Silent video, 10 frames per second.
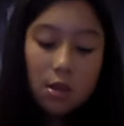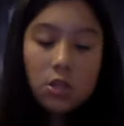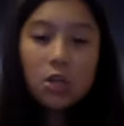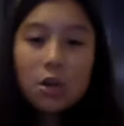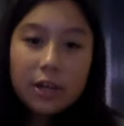
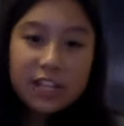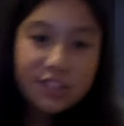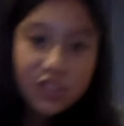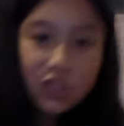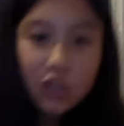So it
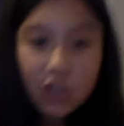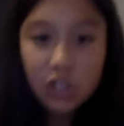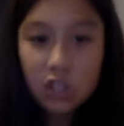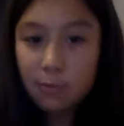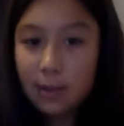should
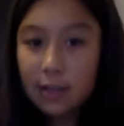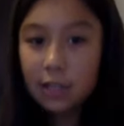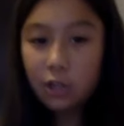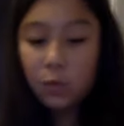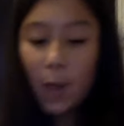just be in a
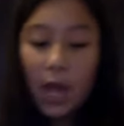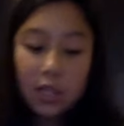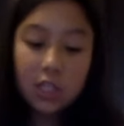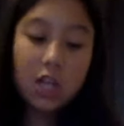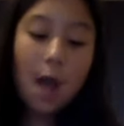huge pile
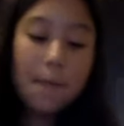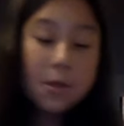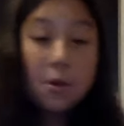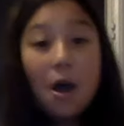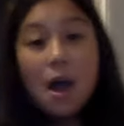at the top.
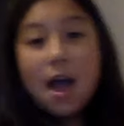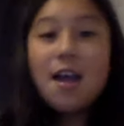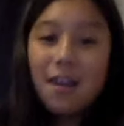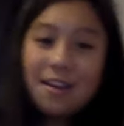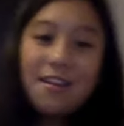So
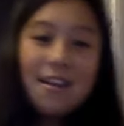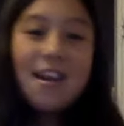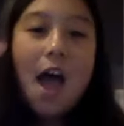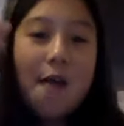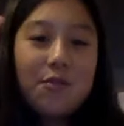I
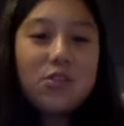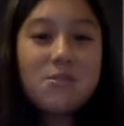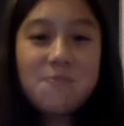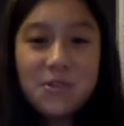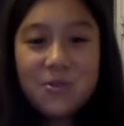have a
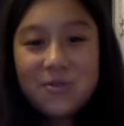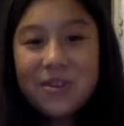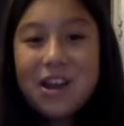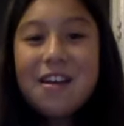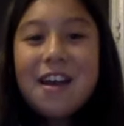
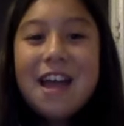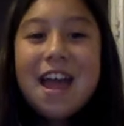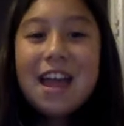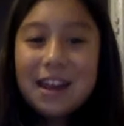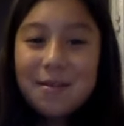spoon
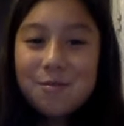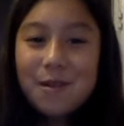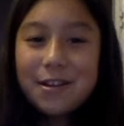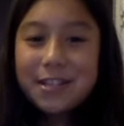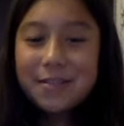and I'm
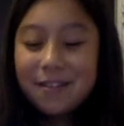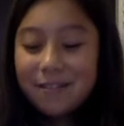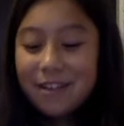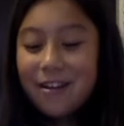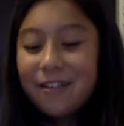going to
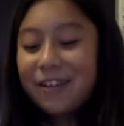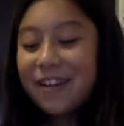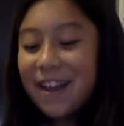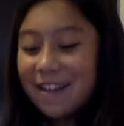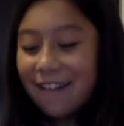go
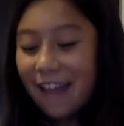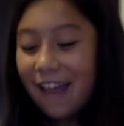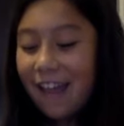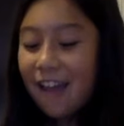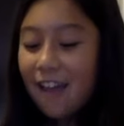
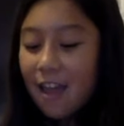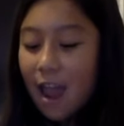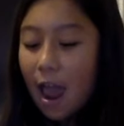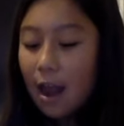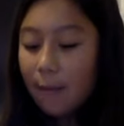crazy.
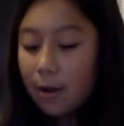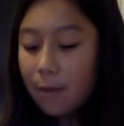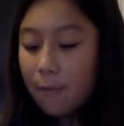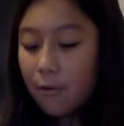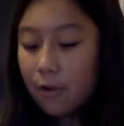And I'm going
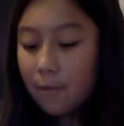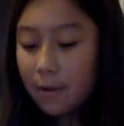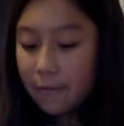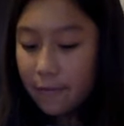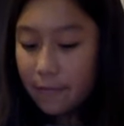to pull a
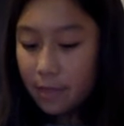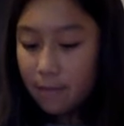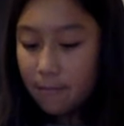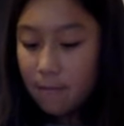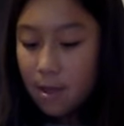bit from
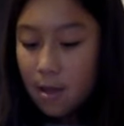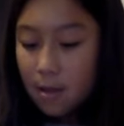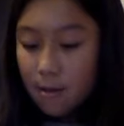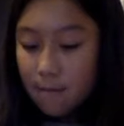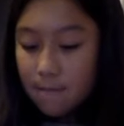the
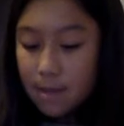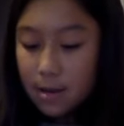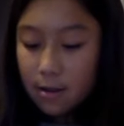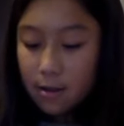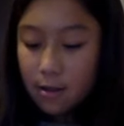
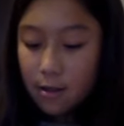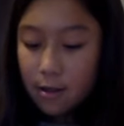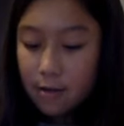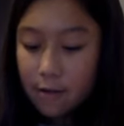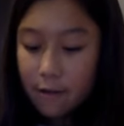middle
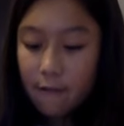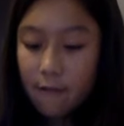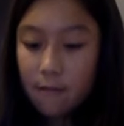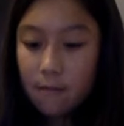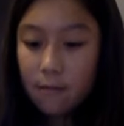and
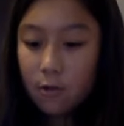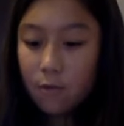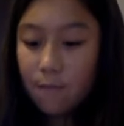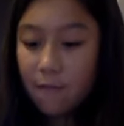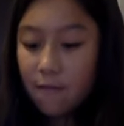just,
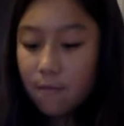oops.